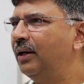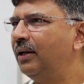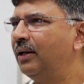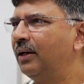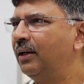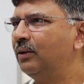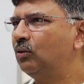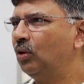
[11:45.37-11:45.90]

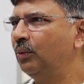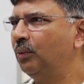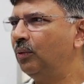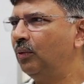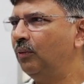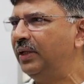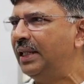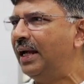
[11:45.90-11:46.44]

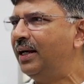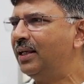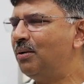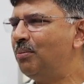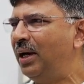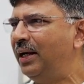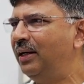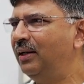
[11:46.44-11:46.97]
So with that
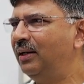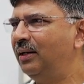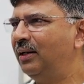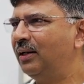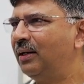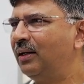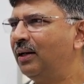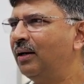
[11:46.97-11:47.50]
in mind,
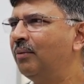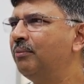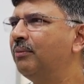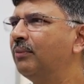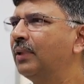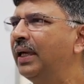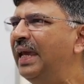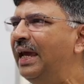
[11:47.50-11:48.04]

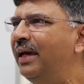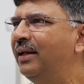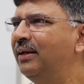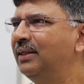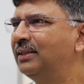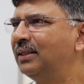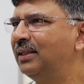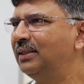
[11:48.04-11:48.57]
AI
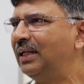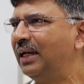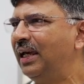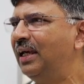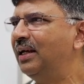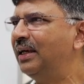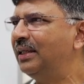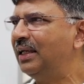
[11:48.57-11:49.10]
research,
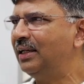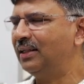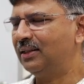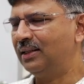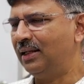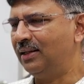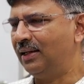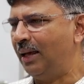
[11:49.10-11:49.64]
again, I think
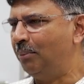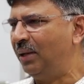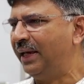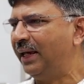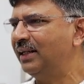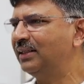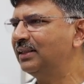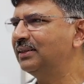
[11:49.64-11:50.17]
the
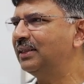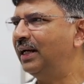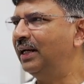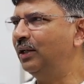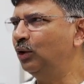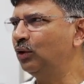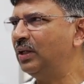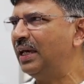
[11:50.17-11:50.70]
application
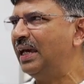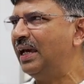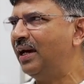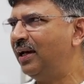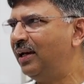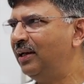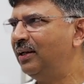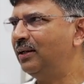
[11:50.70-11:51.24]
side, using
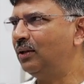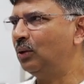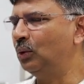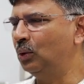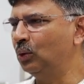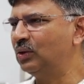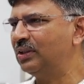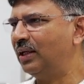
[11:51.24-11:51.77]
AI to
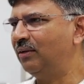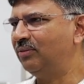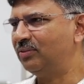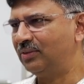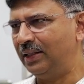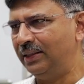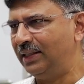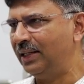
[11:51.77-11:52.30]
do
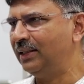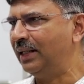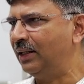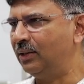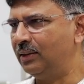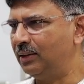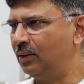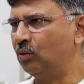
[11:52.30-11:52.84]
stuff, I think
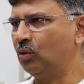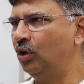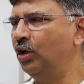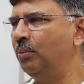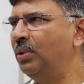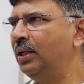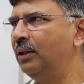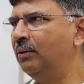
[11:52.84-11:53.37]
that is going
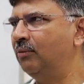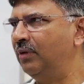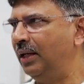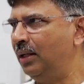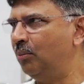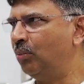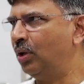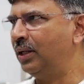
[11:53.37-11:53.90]
to be
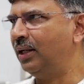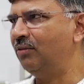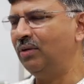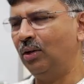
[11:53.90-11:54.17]
very important.